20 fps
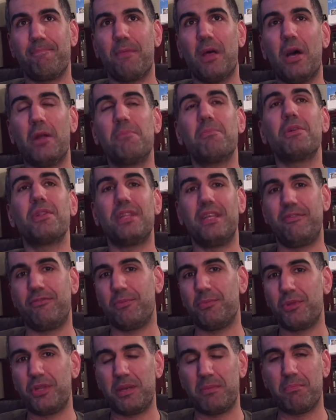
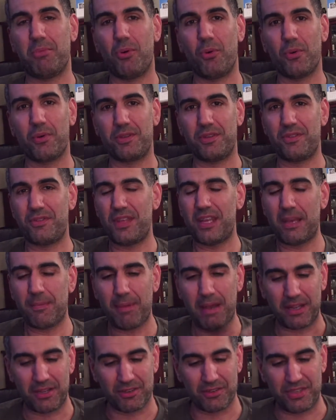unbelievably important. You think
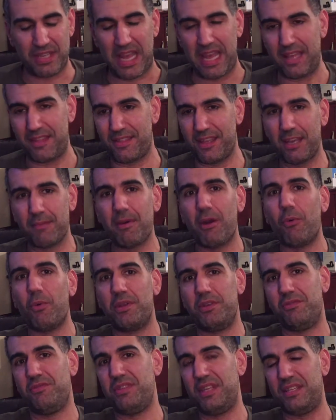about your day. Think about
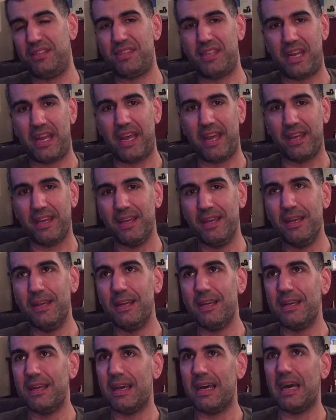what you did today.
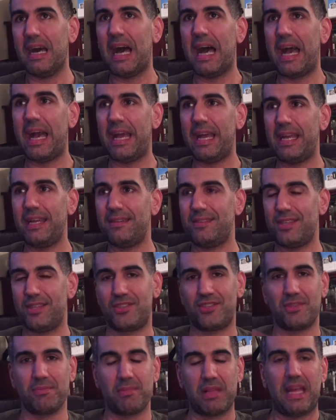I did
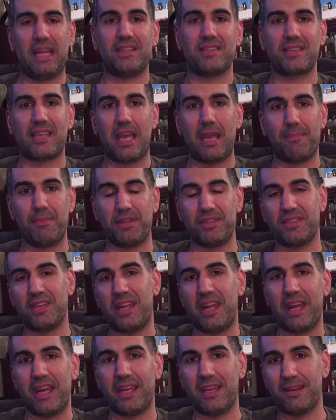some landscaping
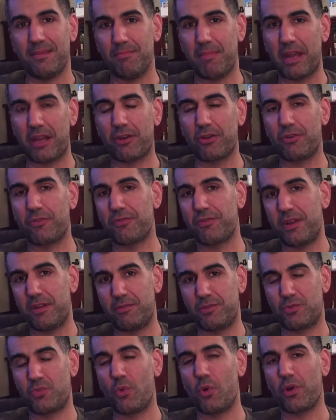today. My girlfriend
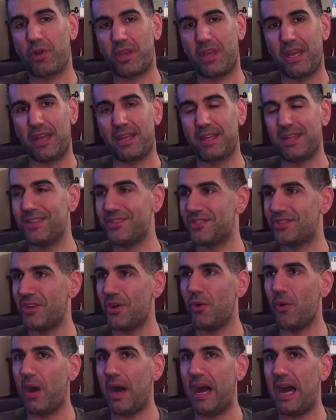was working,
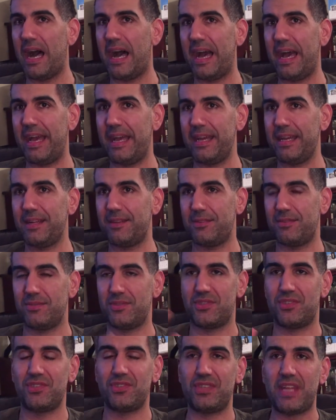so I
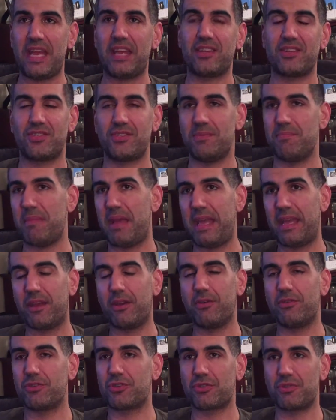staked some
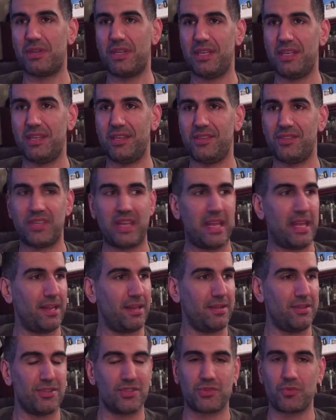mango trees
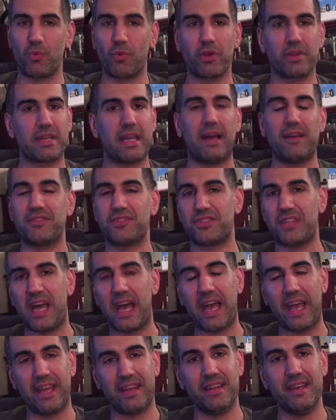and just worked
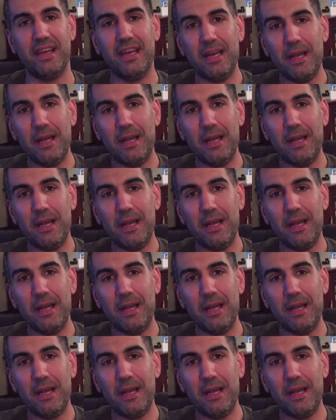outside.